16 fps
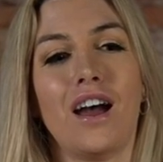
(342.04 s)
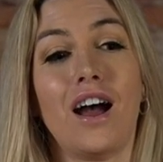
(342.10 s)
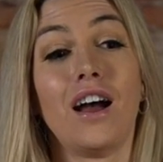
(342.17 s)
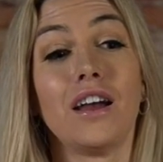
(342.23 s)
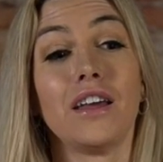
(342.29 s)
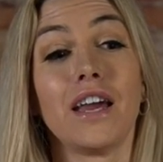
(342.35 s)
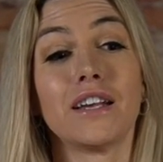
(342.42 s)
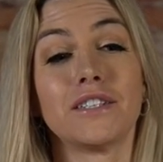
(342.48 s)

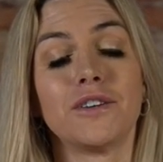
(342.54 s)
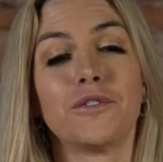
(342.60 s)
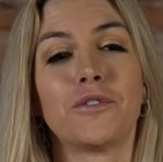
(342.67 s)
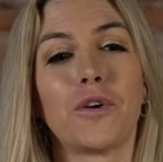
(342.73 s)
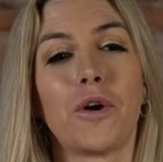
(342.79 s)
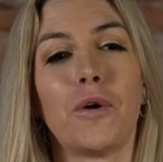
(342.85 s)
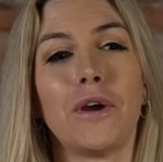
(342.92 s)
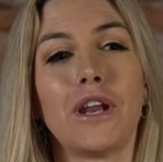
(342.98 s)
Uh, yeah, so
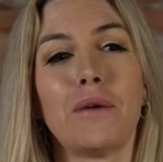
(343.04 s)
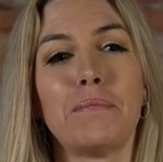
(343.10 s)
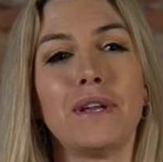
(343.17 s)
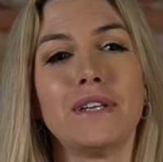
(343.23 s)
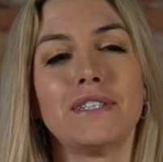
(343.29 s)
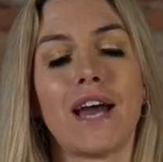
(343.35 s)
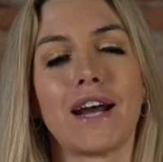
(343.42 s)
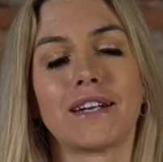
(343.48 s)
growing
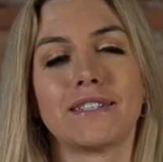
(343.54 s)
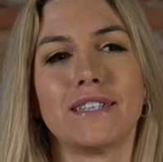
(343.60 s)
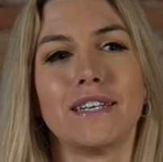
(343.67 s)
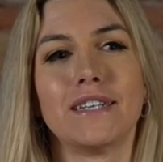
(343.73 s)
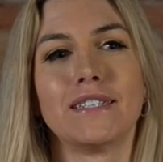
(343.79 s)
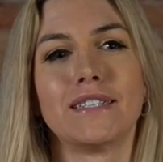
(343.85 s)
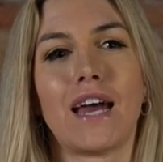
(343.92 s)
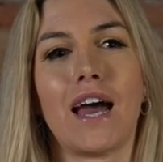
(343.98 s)
up in
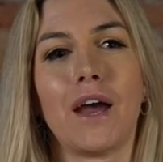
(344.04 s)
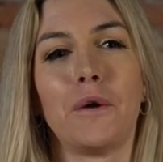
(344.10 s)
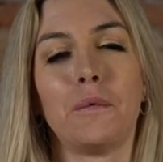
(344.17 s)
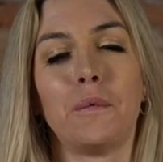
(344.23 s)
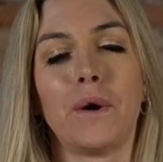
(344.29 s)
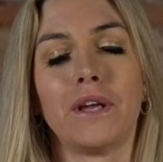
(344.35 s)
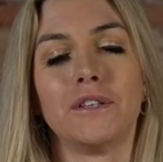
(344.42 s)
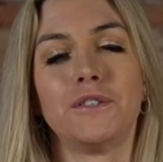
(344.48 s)
Texas, I
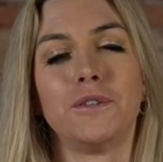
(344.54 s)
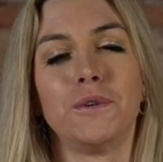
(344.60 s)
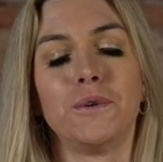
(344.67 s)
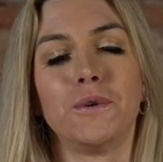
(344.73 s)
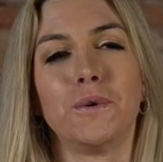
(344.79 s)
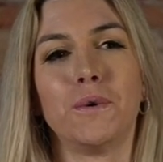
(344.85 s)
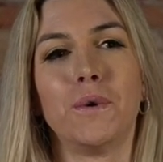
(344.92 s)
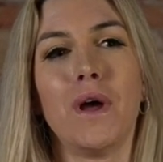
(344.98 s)
went
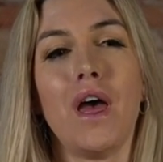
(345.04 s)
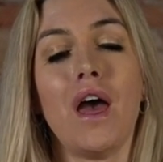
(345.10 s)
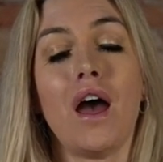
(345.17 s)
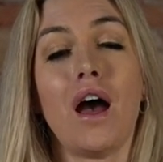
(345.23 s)
to